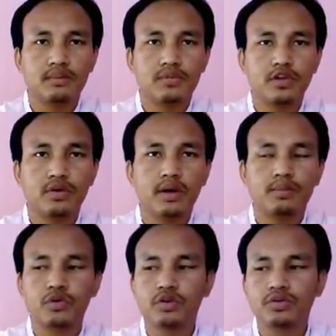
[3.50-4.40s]
video I
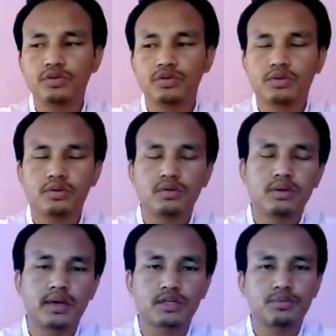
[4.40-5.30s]
am going to
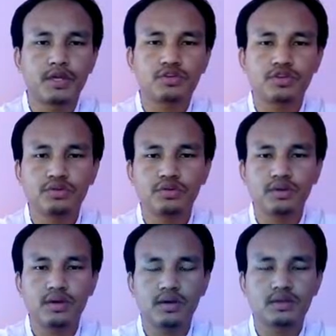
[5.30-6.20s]
explain to
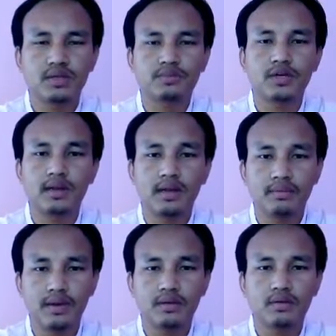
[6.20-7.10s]
you chapter
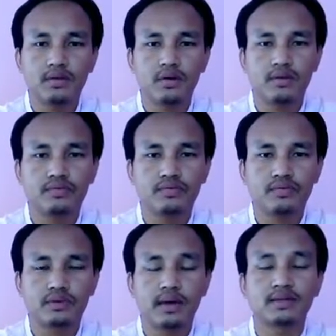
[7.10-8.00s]
11 of
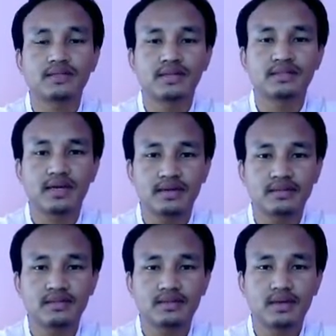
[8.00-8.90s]
class 10
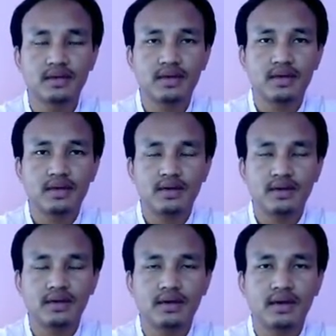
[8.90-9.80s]
science,
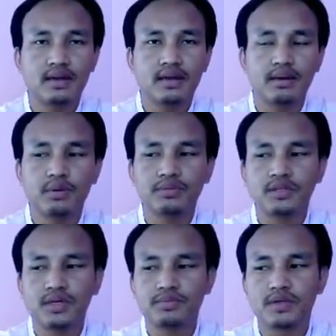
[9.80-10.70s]
and the name of the
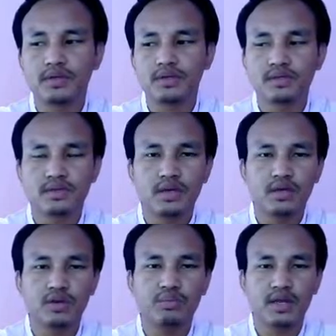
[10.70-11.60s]
chapter is
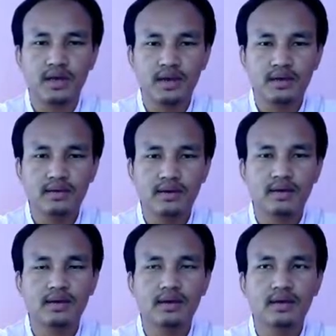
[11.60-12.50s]
Human Eye
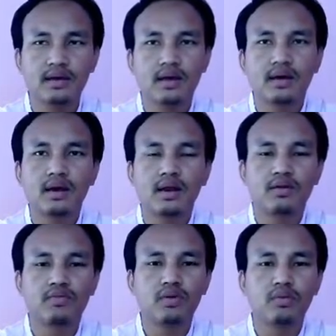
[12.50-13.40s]
and the
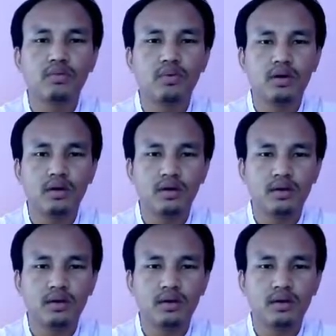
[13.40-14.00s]
Colorful World.